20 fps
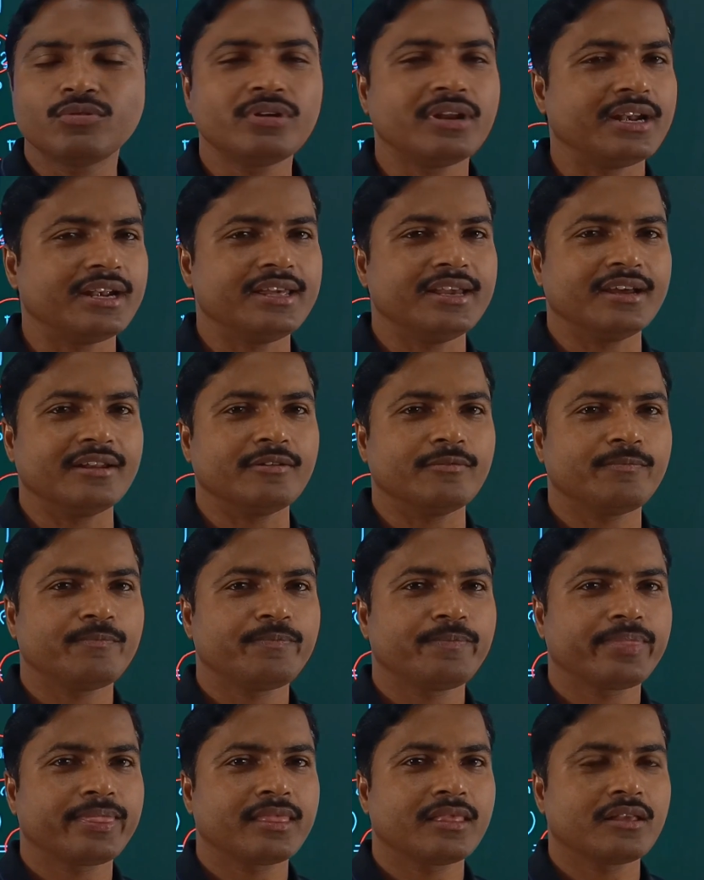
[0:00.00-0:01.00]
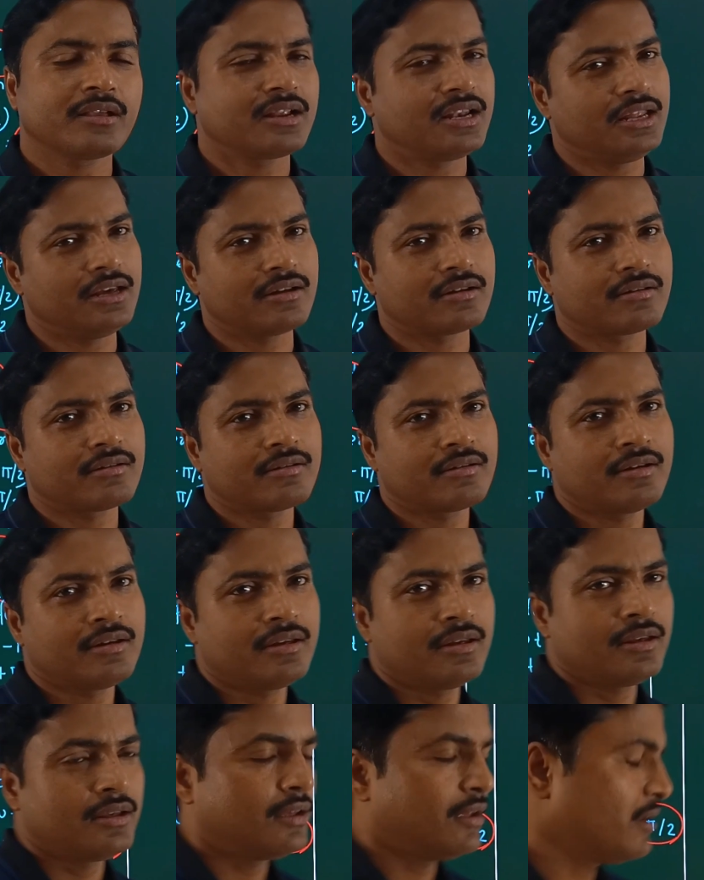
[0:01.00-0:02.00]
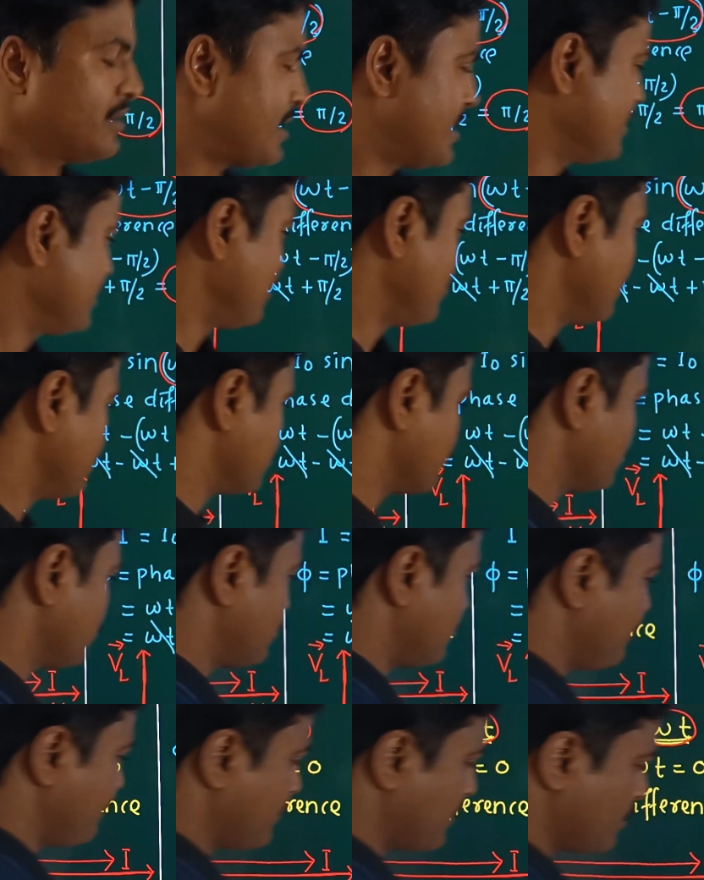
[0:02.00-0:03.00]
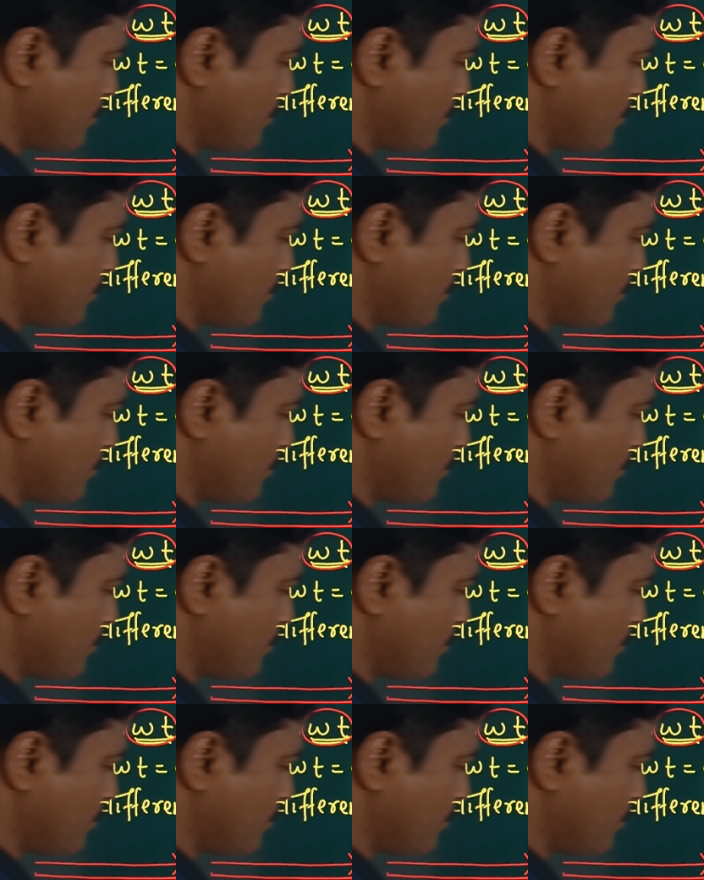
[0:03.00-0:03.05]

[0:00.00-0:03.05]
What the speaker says: radian. Clear? And here also